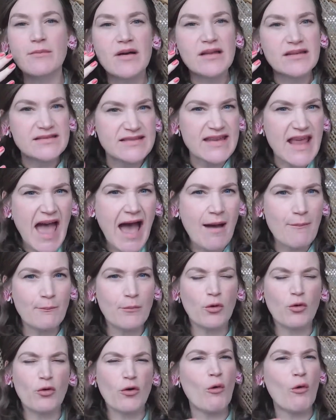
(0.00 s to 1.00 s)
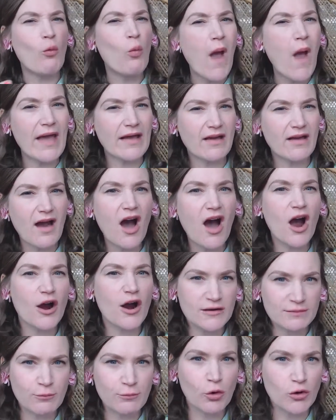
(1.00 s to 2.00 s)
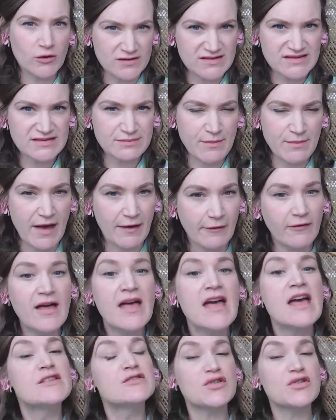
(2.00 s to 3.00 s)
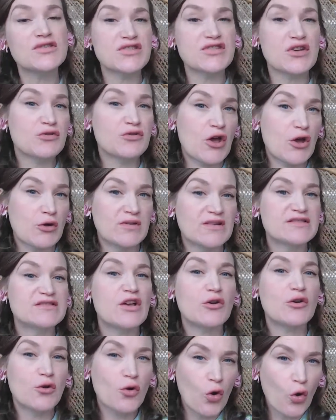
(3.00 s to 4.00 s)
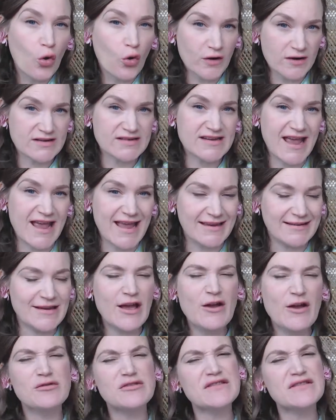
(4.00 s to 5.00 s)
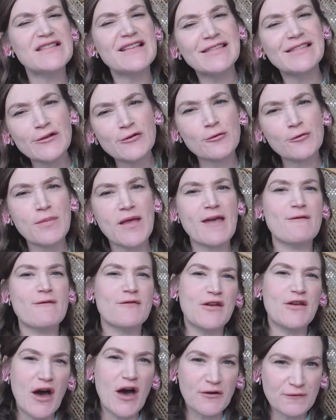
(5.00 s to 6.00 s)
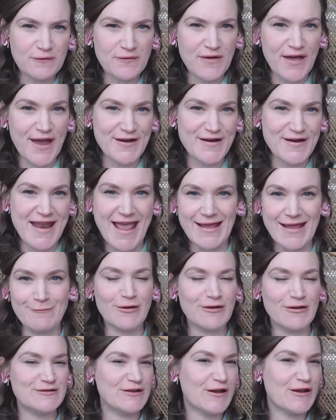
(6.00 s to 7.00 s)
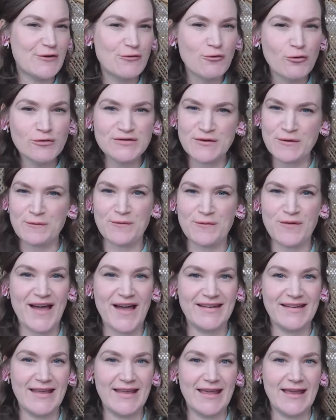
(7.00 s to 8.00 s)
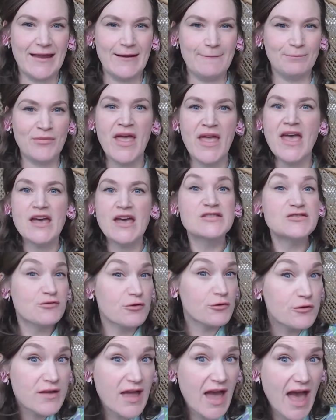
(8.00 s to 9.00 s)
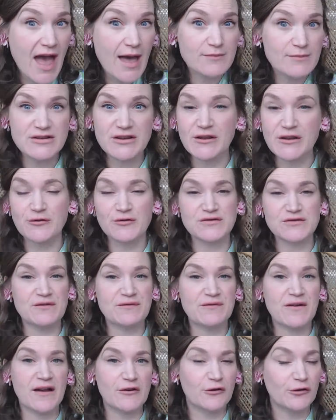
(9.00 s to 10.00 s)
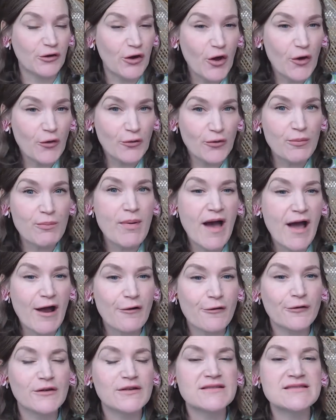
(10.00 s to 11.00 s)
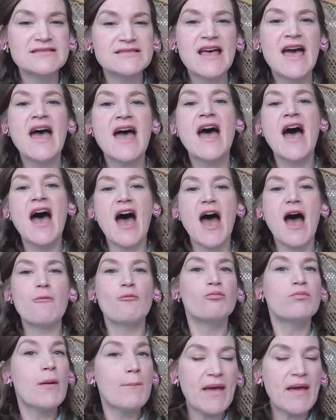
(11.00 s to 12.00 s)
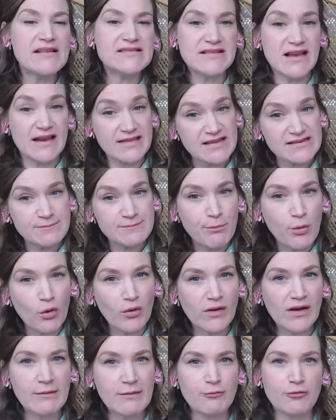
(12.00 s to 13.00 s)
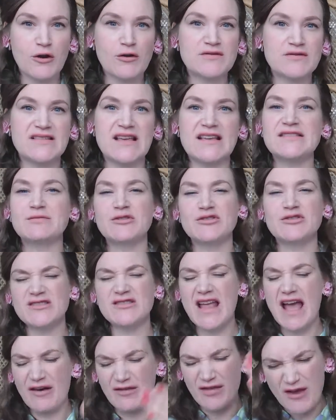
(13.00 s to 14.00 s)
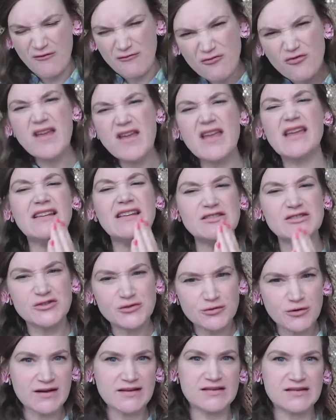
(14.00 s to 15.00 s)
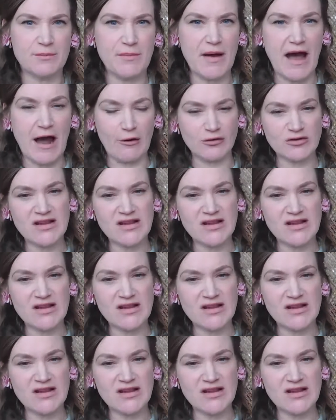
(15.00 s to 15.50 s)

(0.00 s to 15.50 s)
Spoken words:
damp or a wet cardboard smell. It's also known as cork taint, which is a little bit of an unfair name because you can also find it in screw caps, you can also find it on oak barrels. But basically this boiling process, which now they're really strict about,